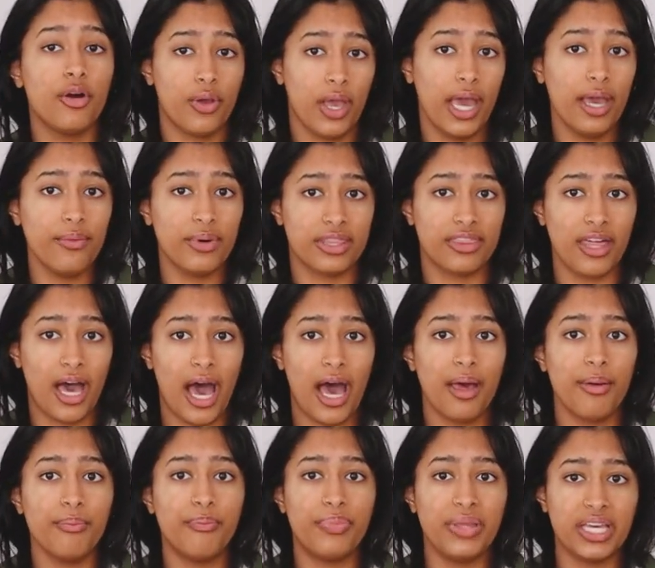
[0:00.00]
okay with
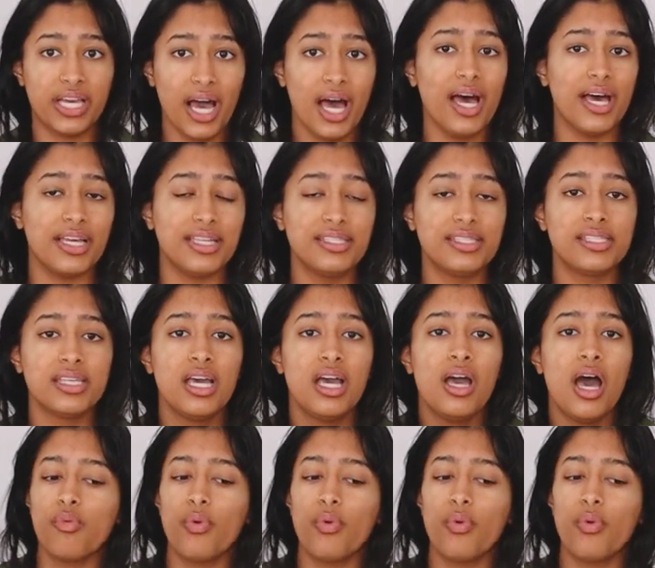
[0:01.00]
that because